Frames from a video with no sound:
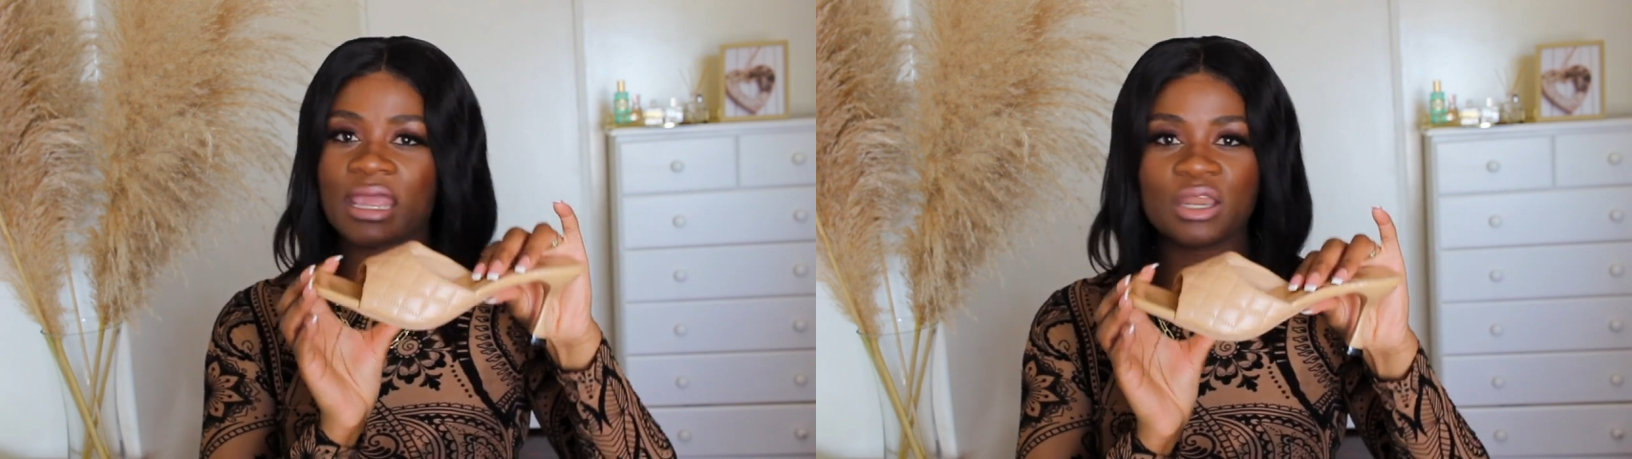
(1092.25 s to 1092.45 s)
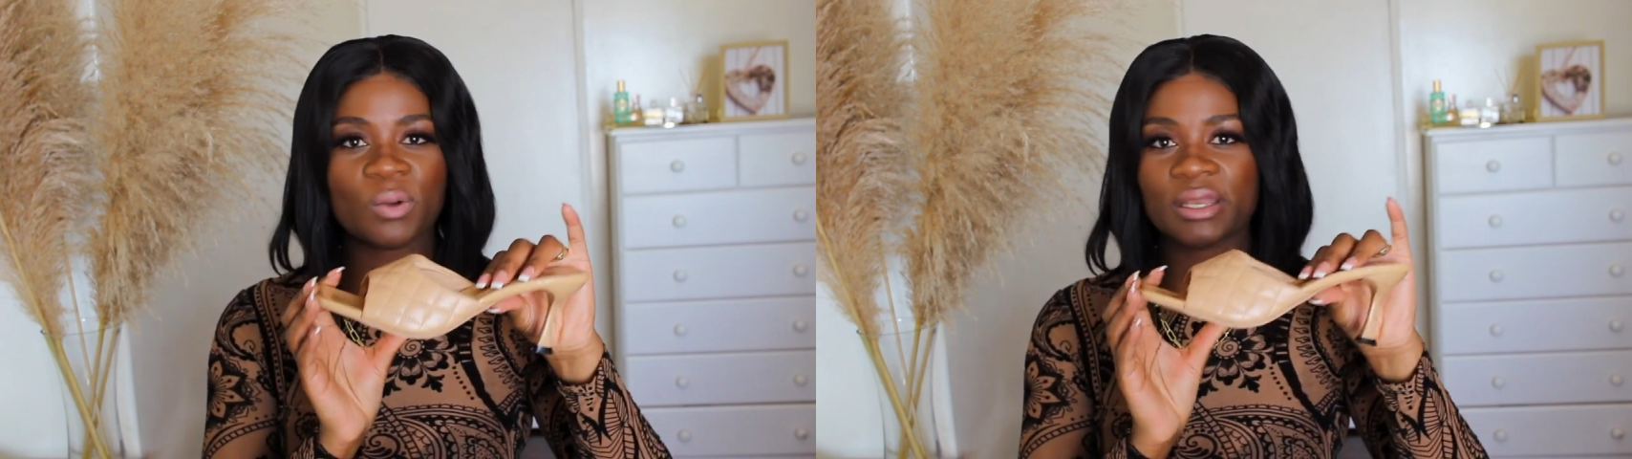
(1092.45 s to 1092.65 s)

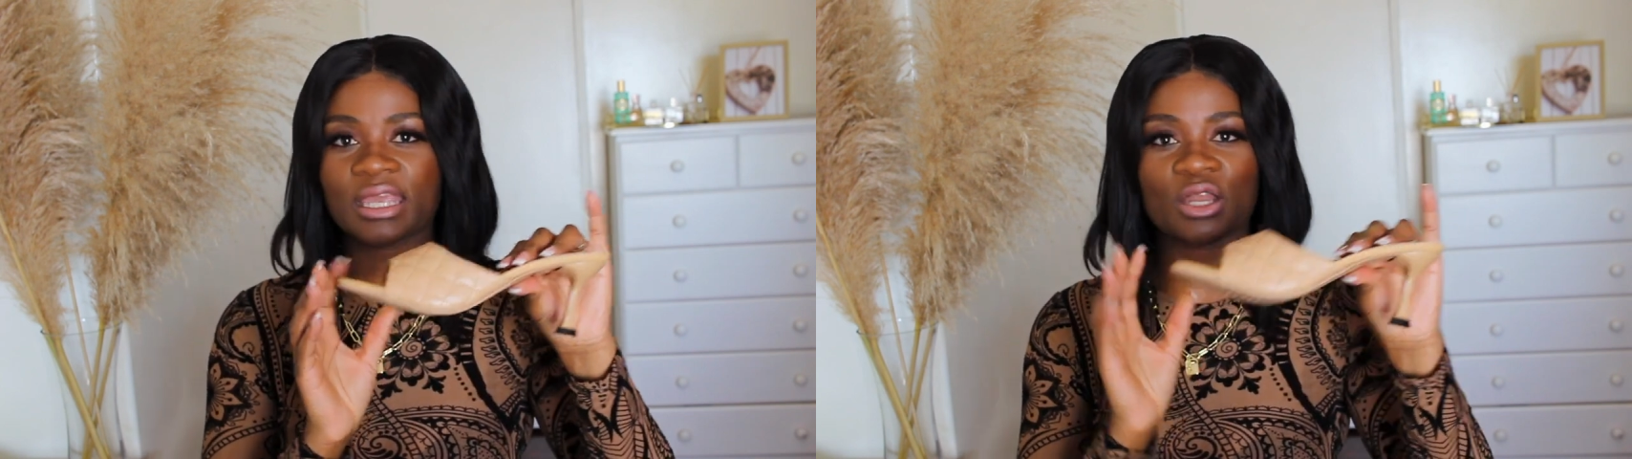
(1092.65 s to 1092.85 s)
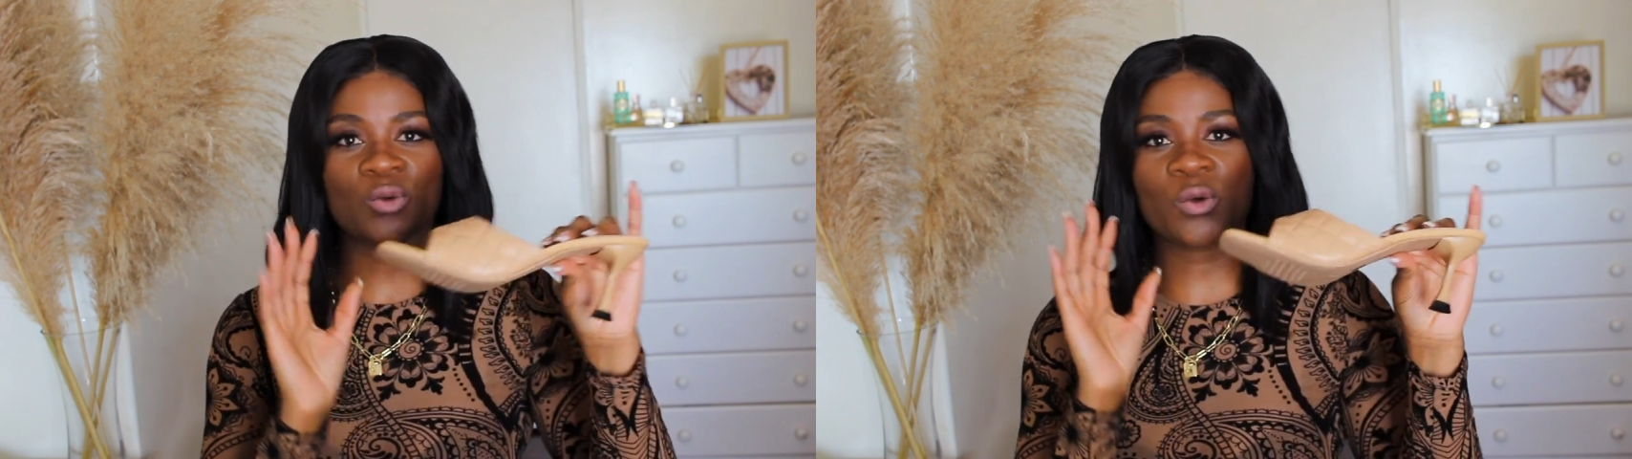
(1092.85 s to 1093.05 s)
anyone
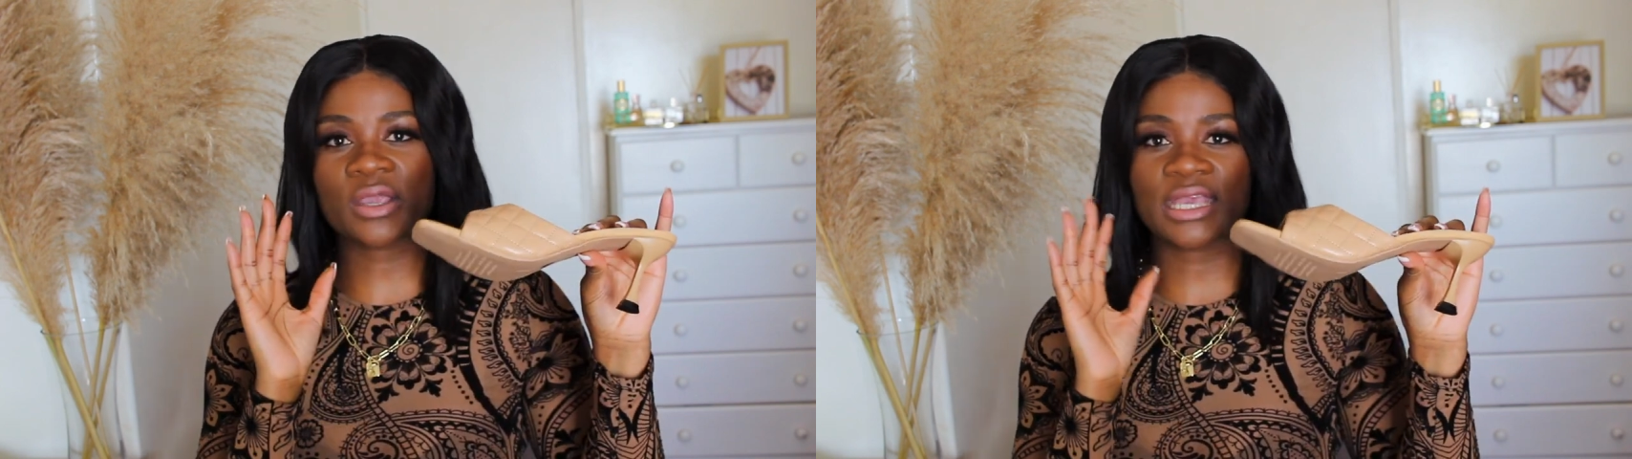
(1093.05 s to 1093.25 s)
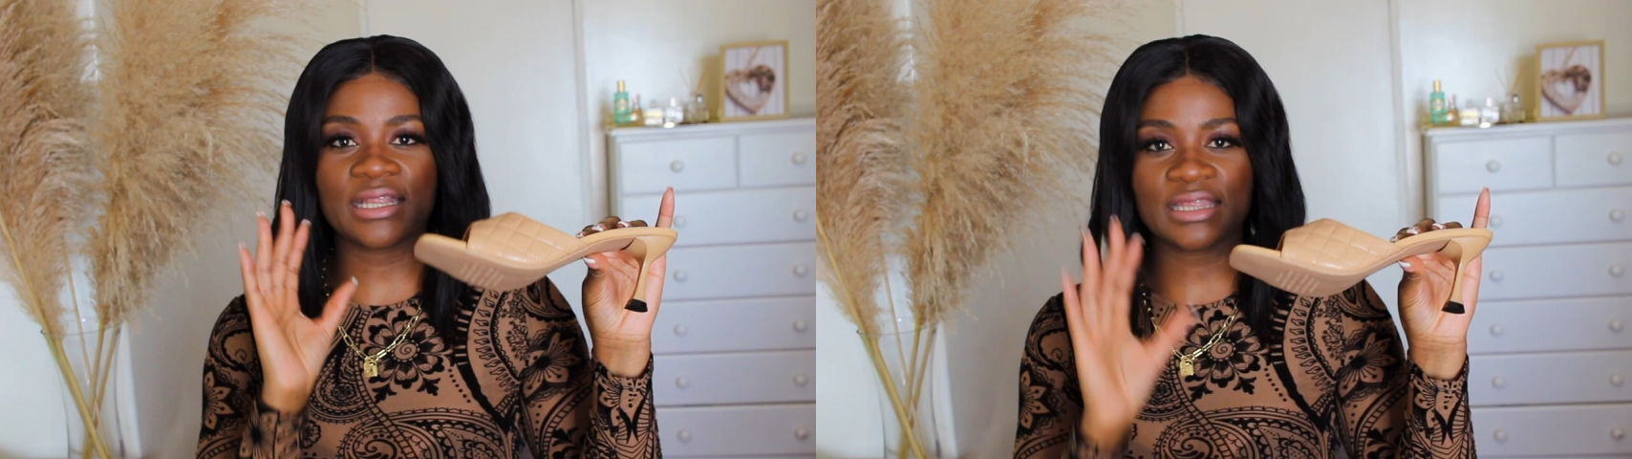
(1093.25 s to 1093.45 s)
can
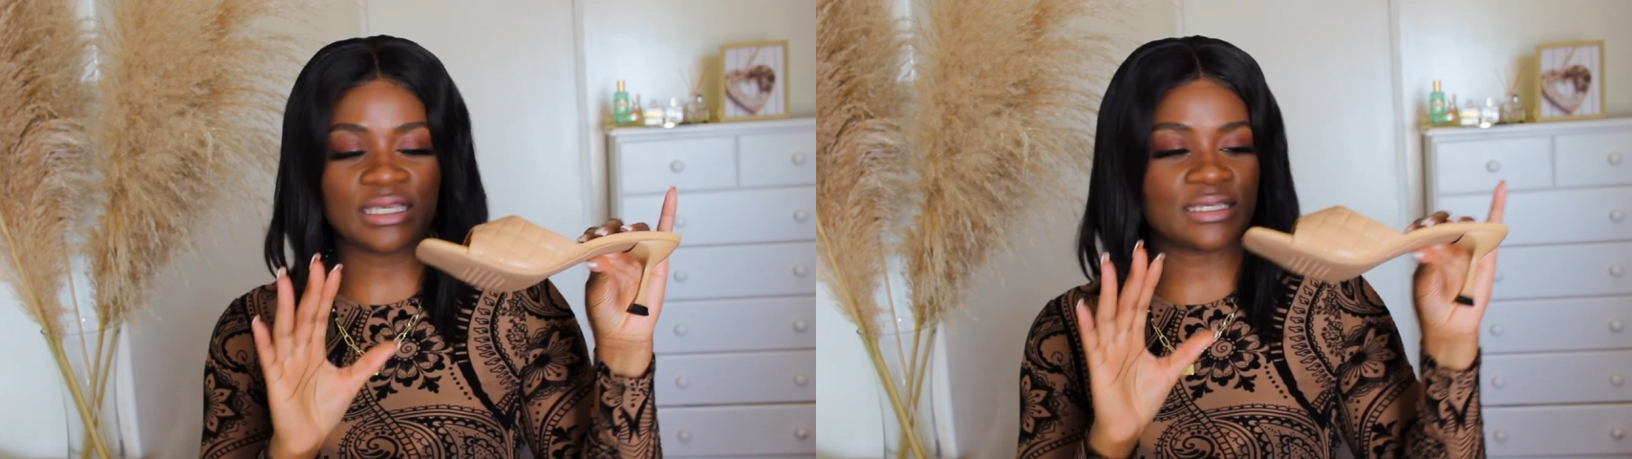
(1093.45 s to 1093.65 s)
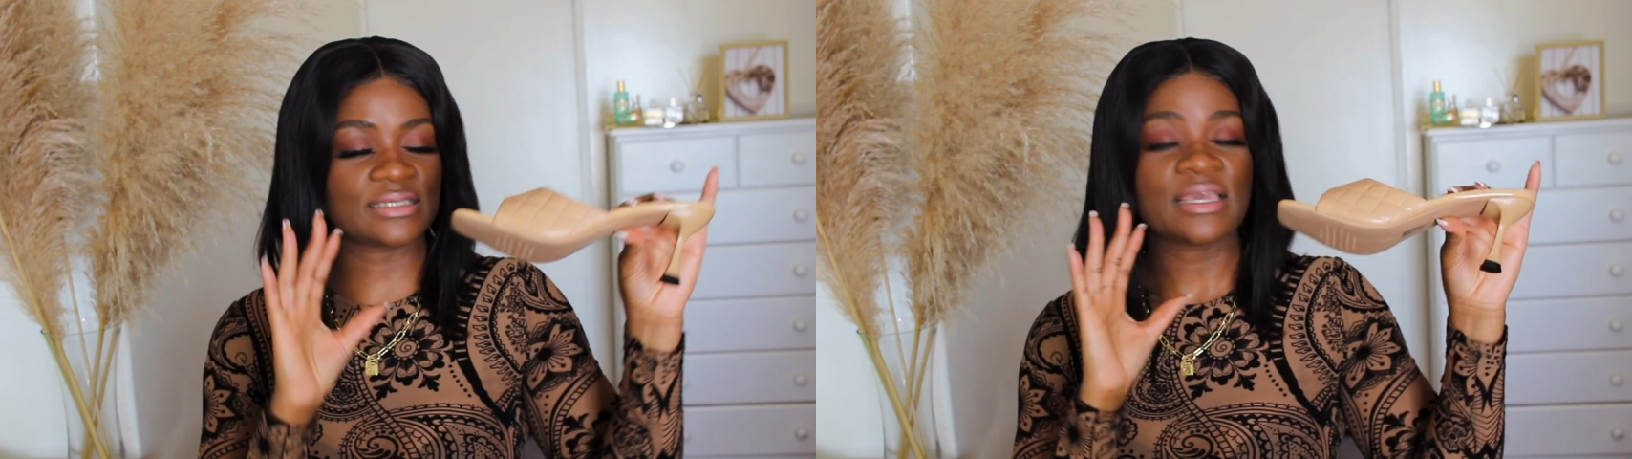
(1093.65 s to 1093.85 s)
walk in
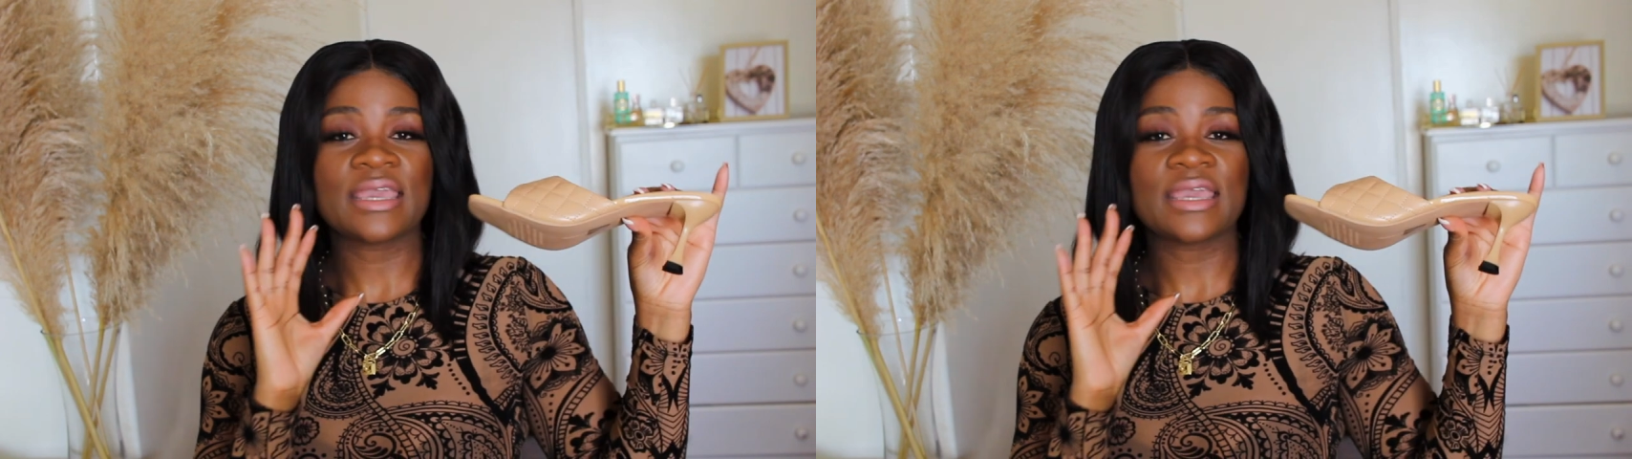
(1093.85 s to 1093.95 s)
these